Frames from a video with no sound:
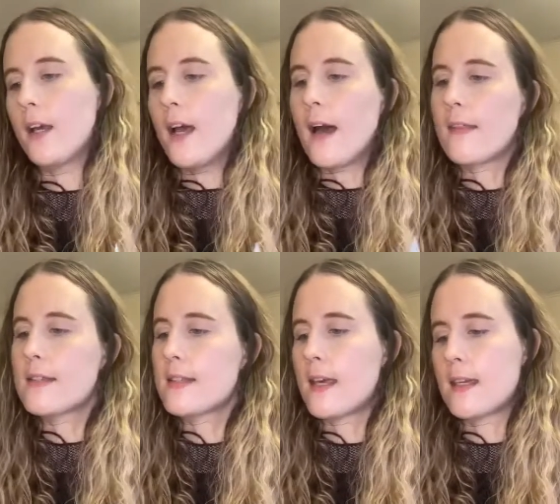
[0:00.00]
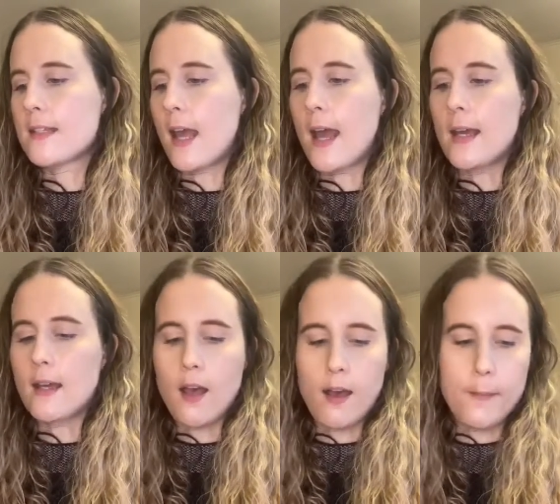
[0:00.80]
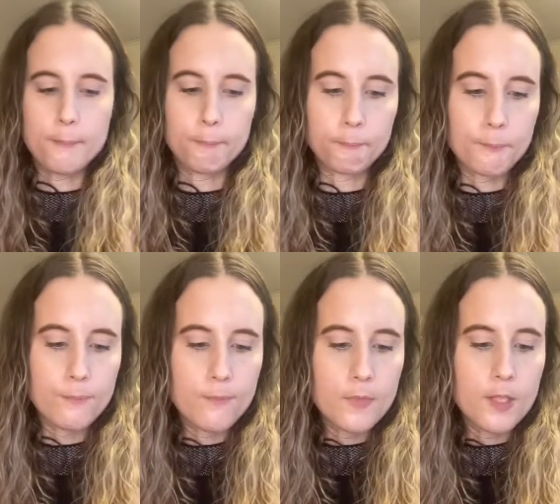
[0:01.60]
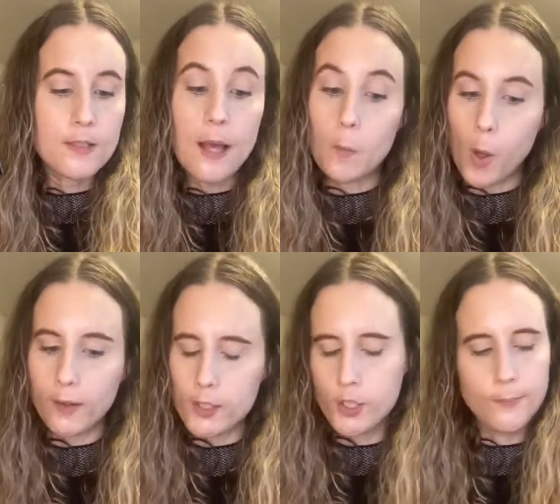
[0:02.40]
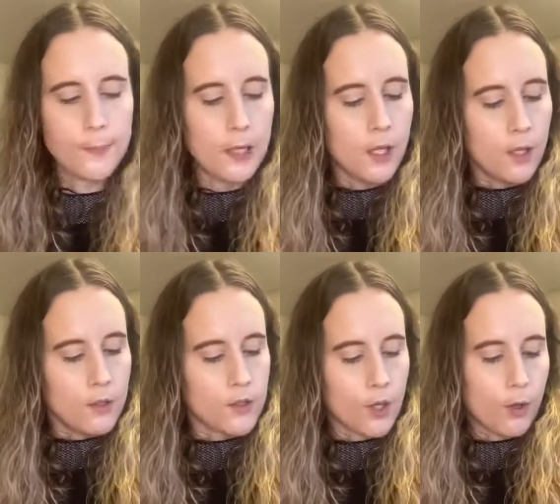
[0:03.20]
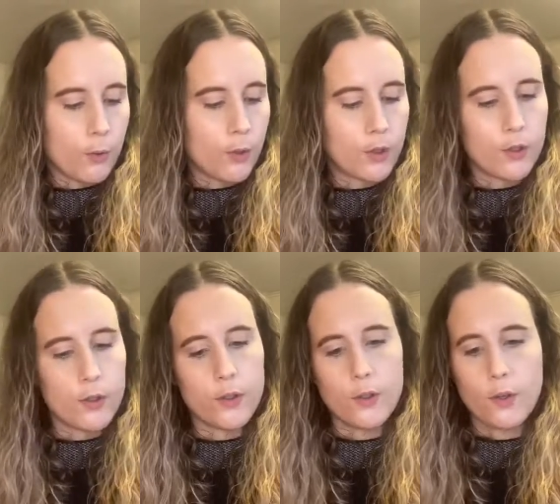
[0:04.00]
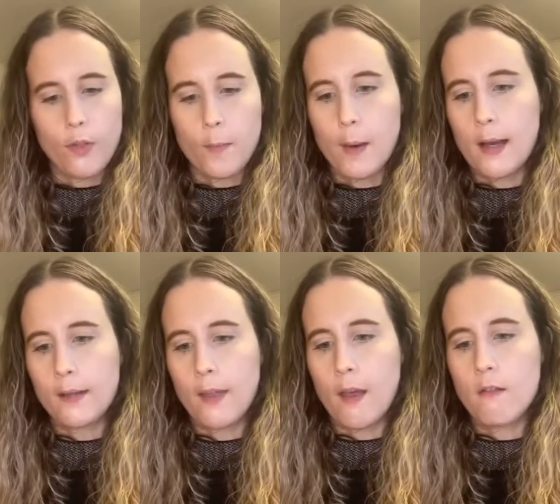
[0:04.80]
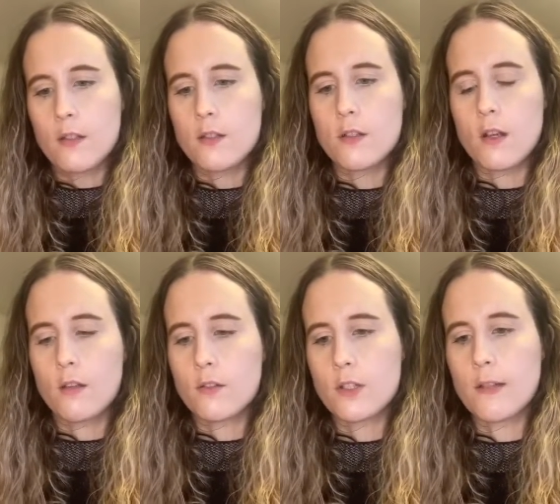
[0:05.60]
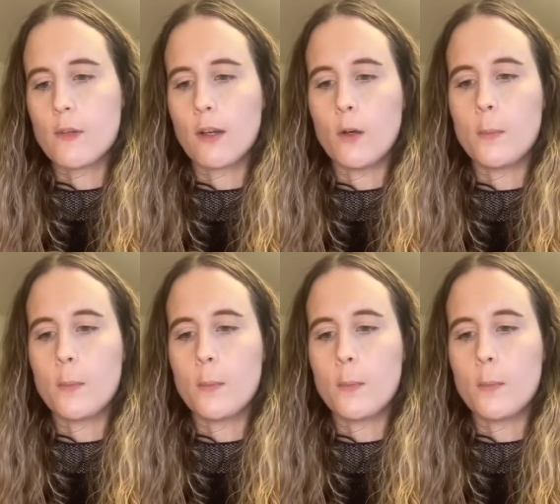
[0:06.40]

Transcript: and this is a nail polish. So on the back there, it's just give you a little bit of